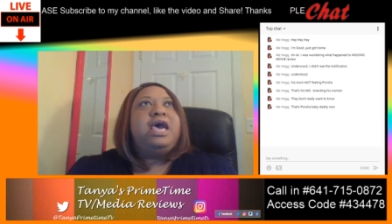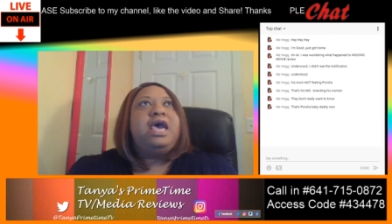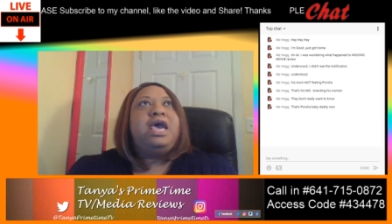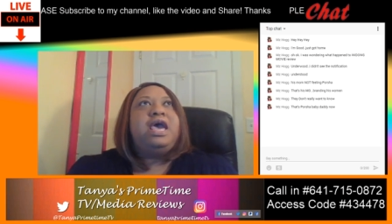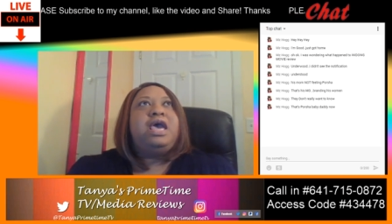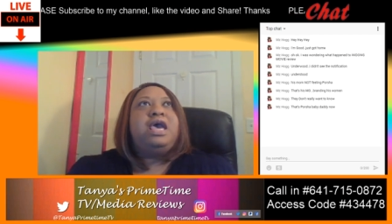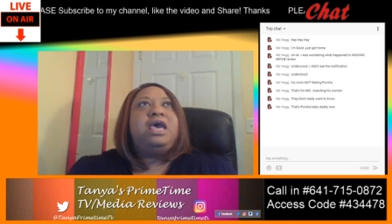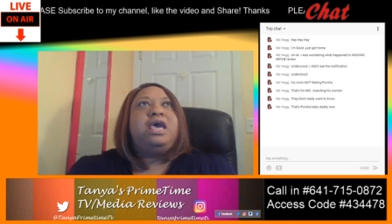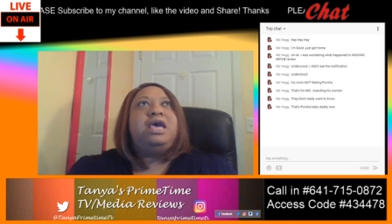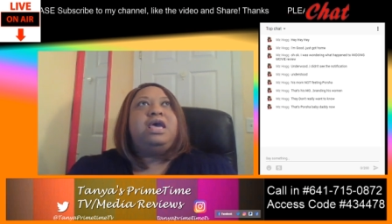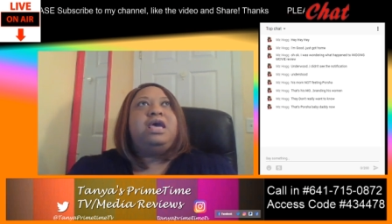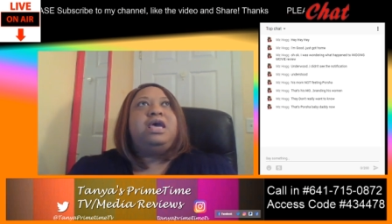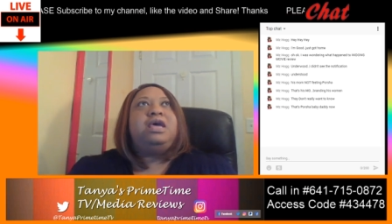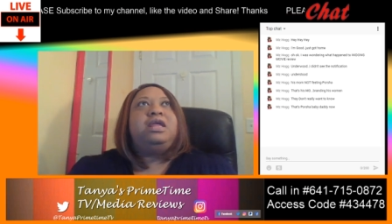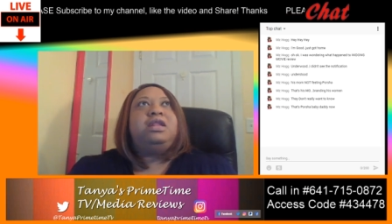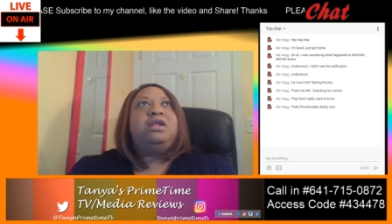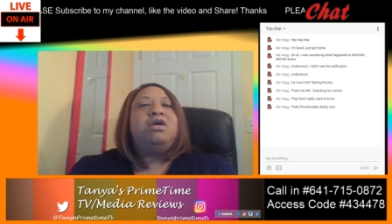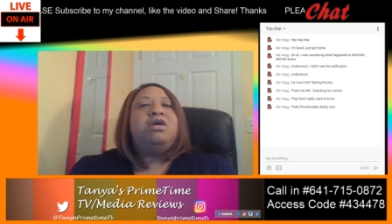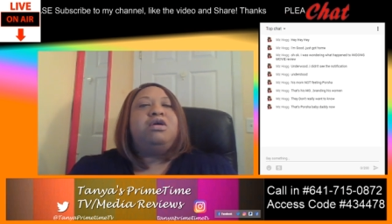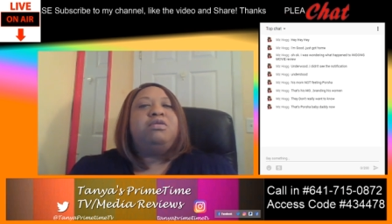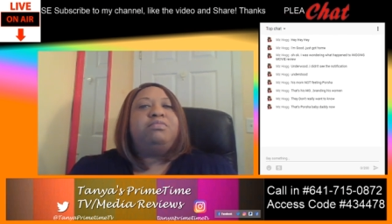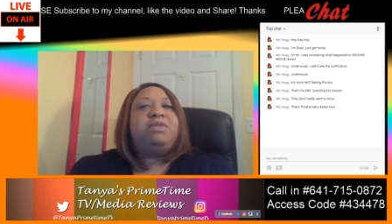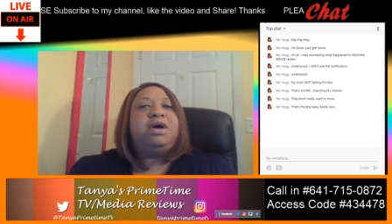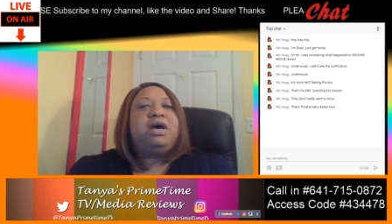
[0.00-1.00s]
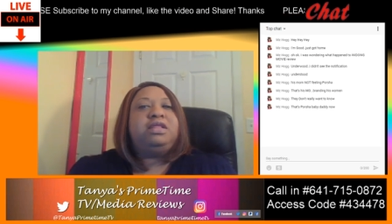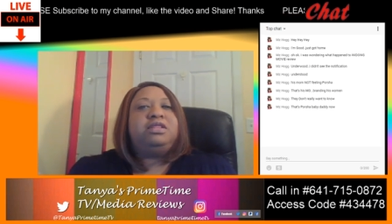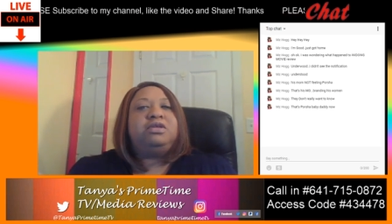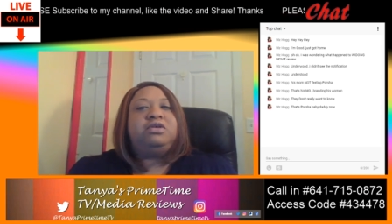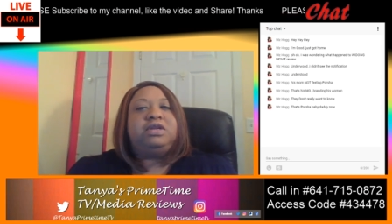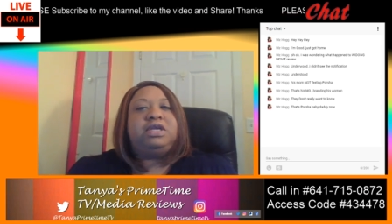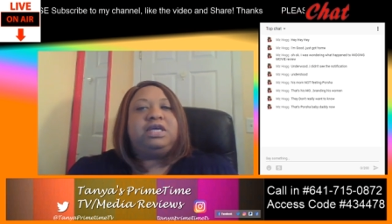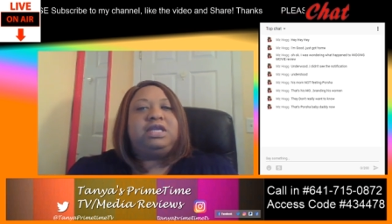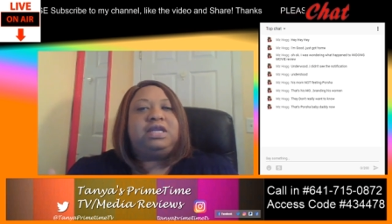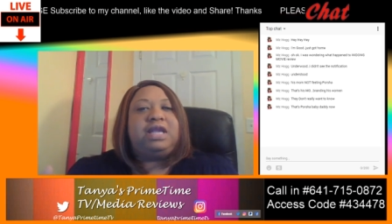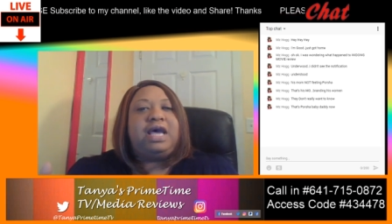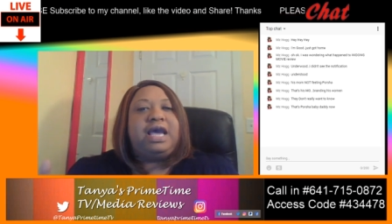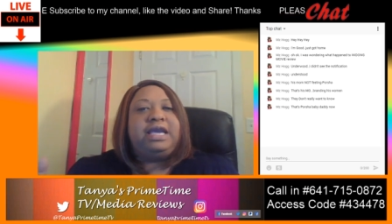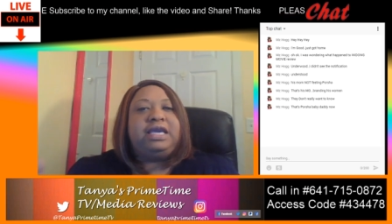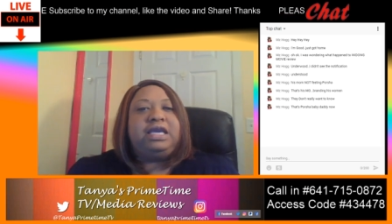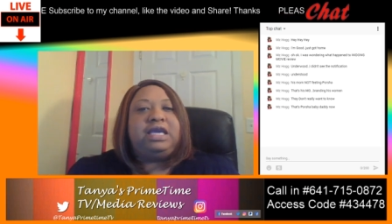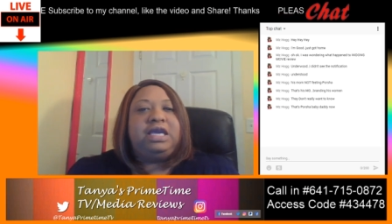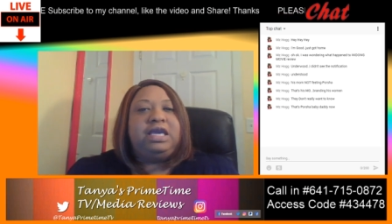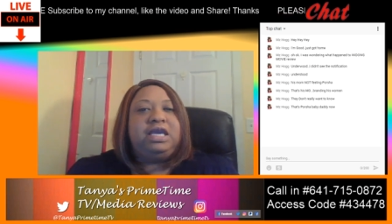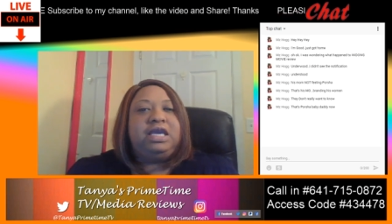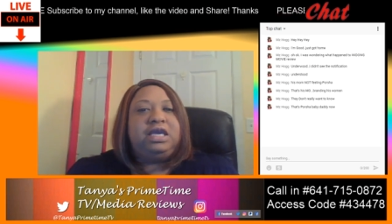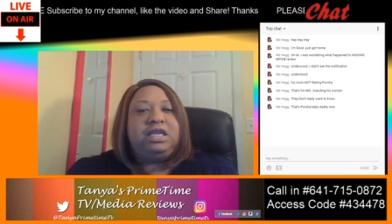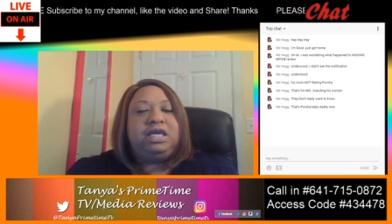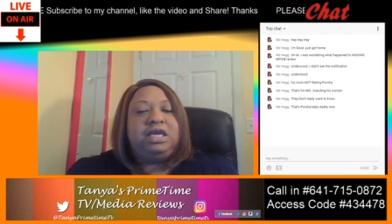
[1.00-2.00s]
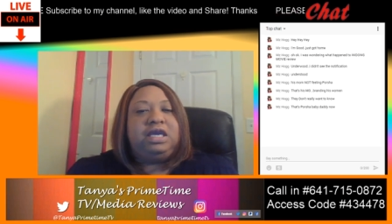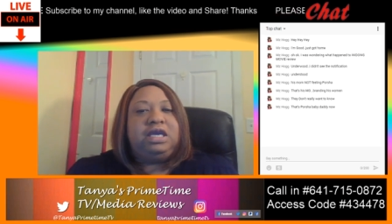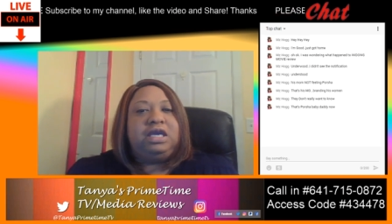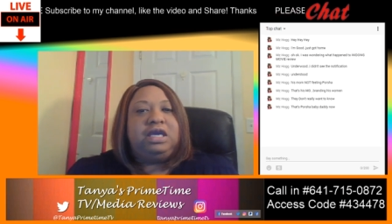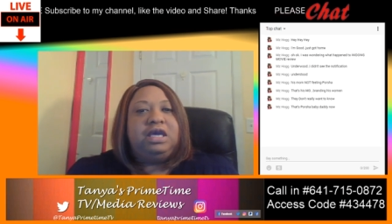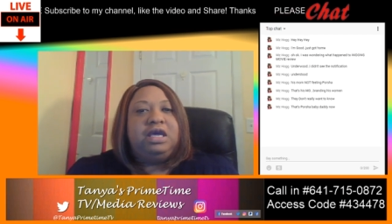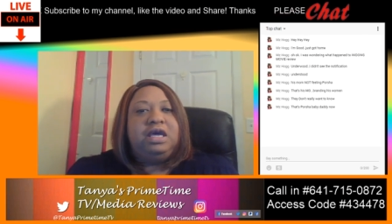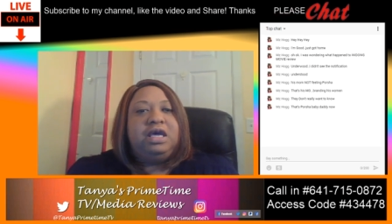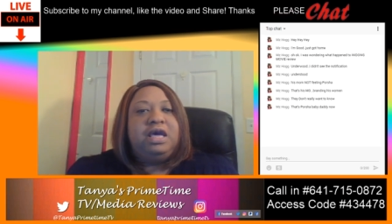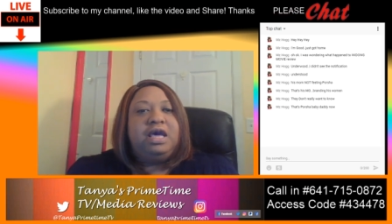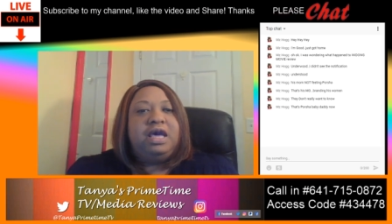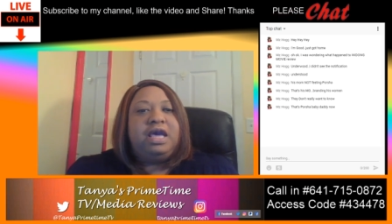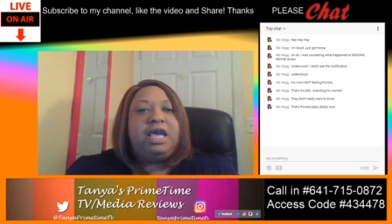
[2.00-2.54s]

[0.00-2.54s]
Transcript: and her mother didn't like any